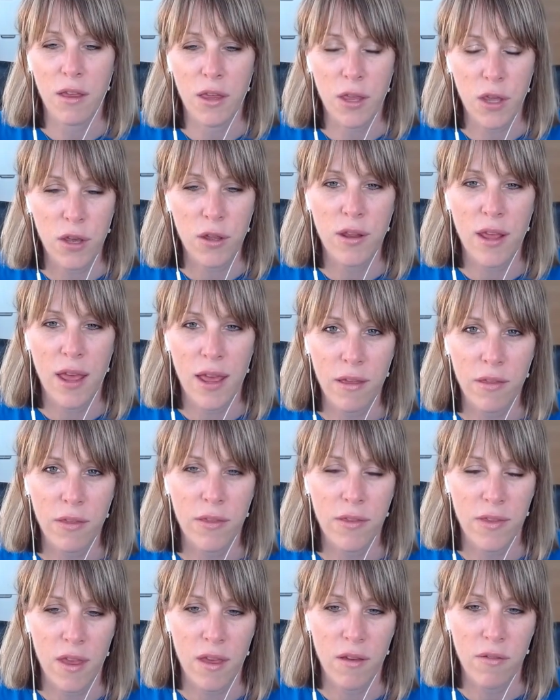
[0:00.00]
a good
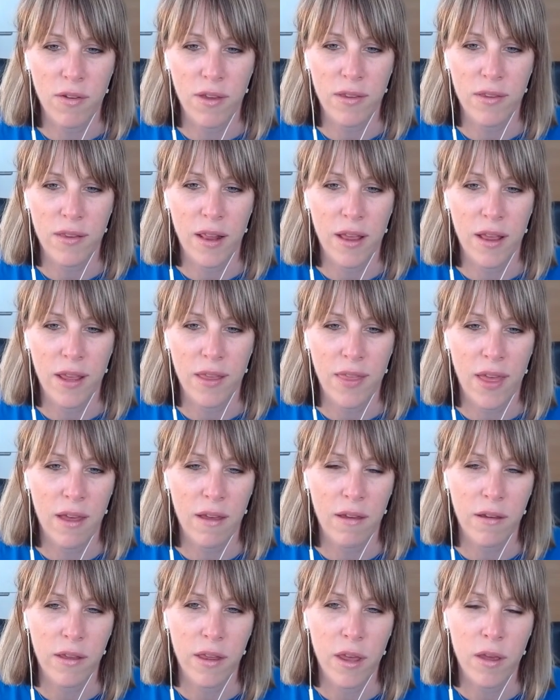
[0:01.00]
health service like
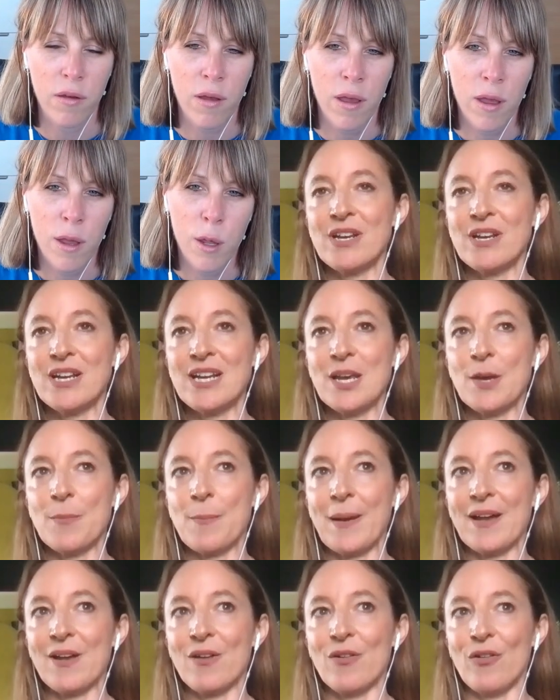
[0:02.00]
that, are you? It's
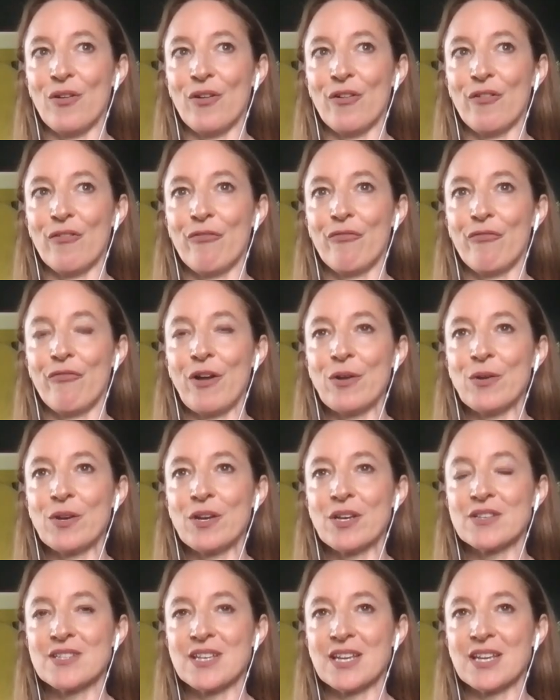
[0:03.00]
really about
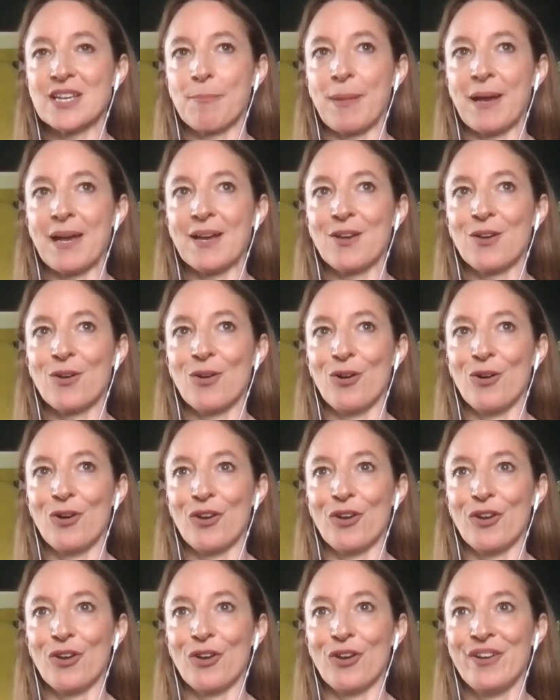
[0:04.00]
focusing
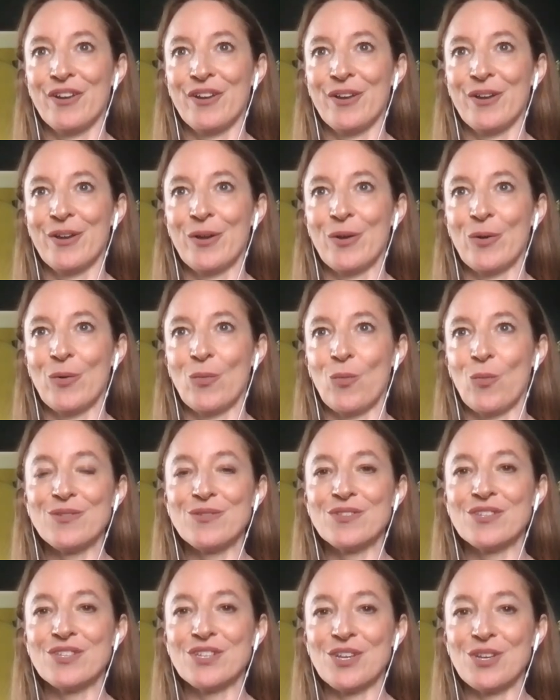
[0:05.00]
back on
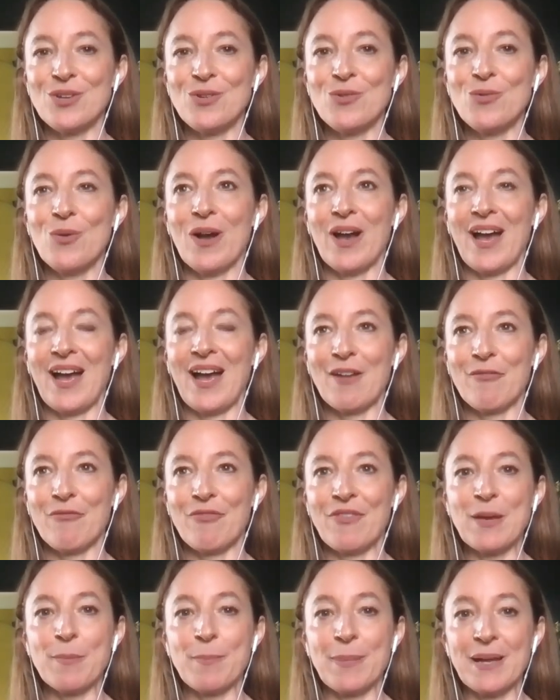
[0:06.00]
what you do
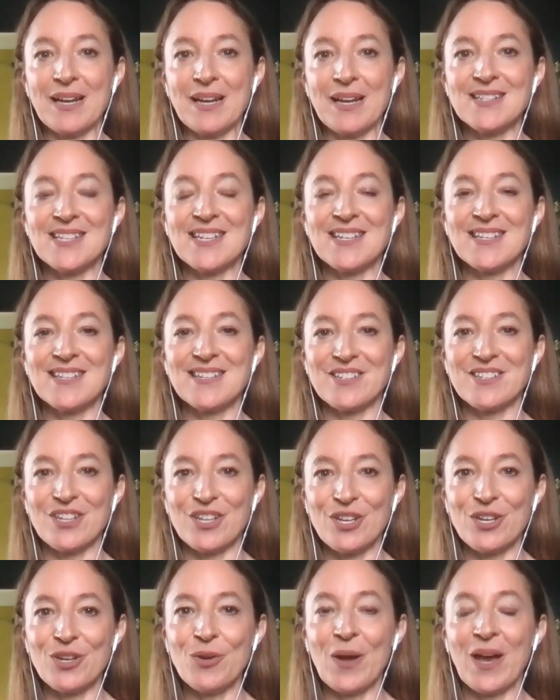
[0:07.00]
have the ability
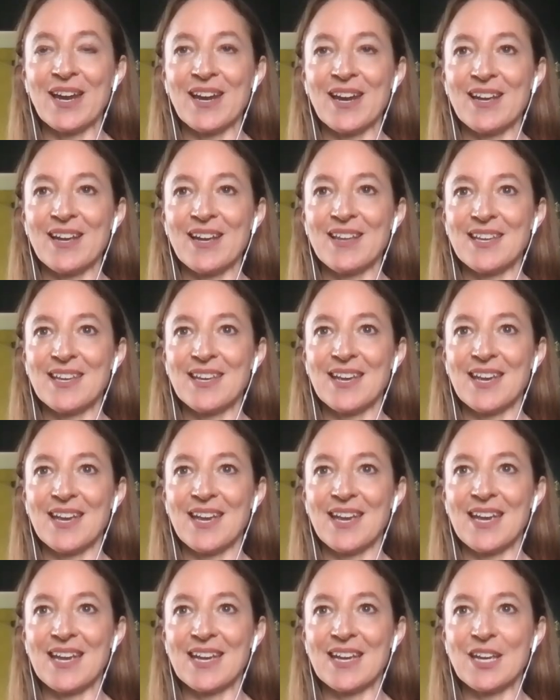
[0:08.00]
to do. And I
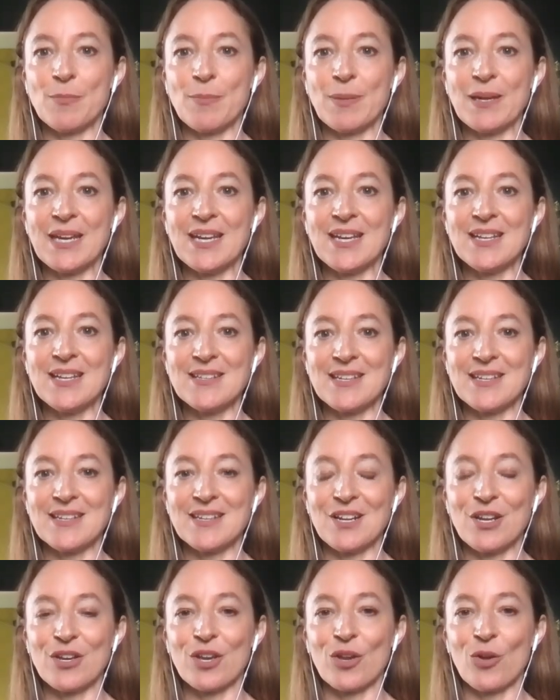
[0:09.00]
think it can be
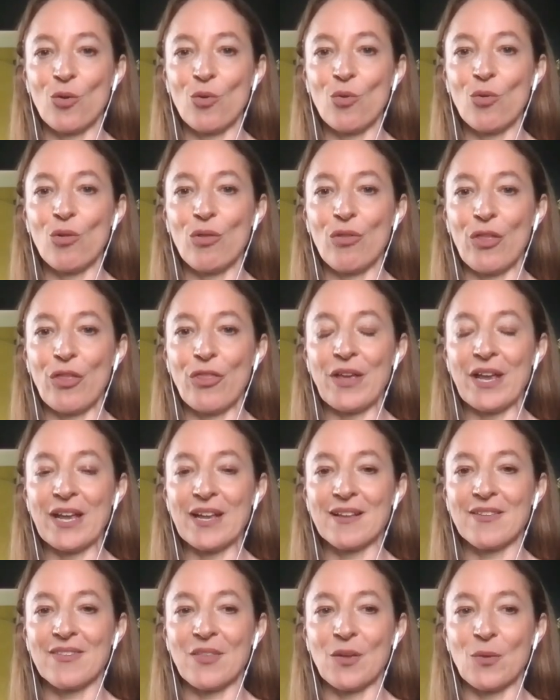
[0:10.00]
easy to look at all the
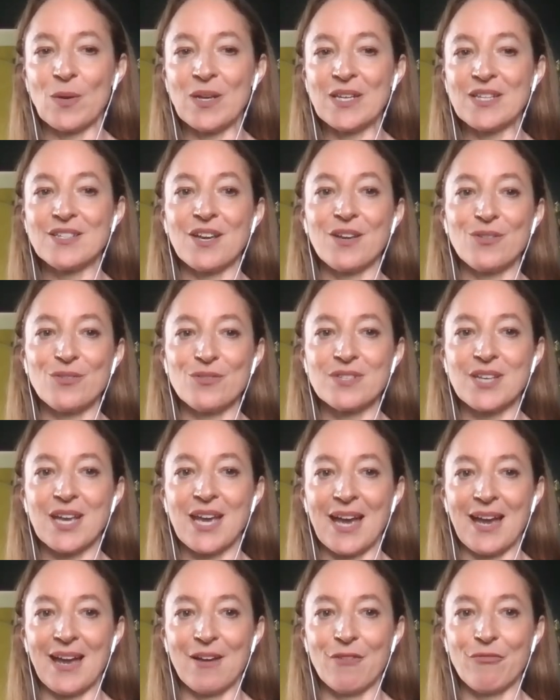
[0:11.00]
things that we
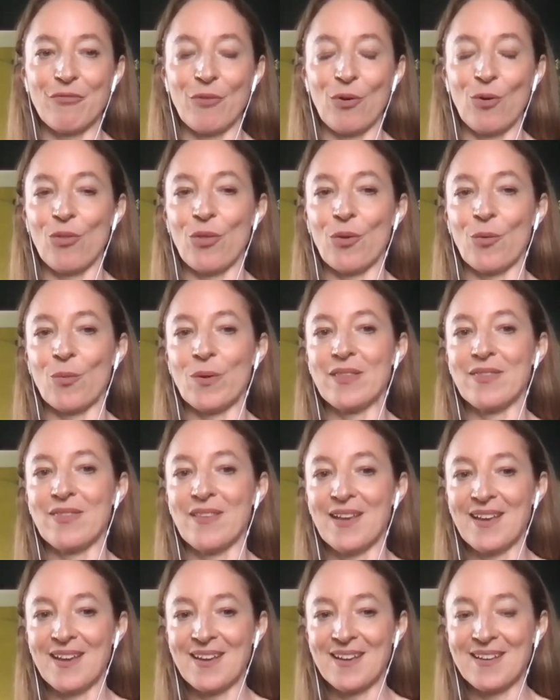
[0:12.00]
don't have or that
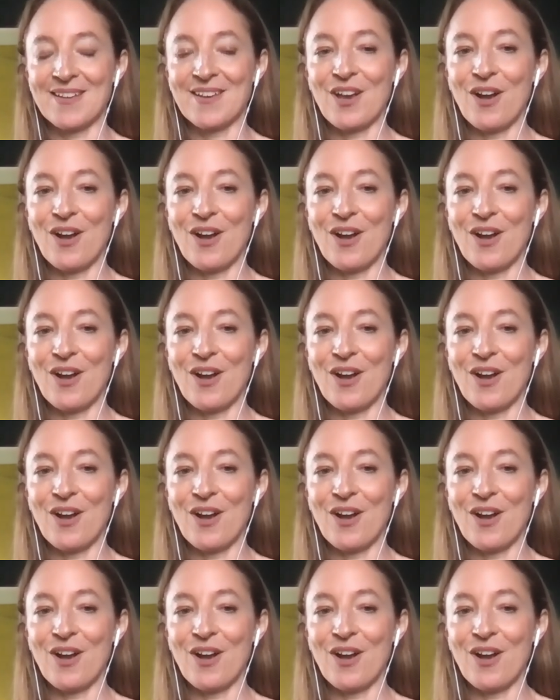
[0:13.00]
we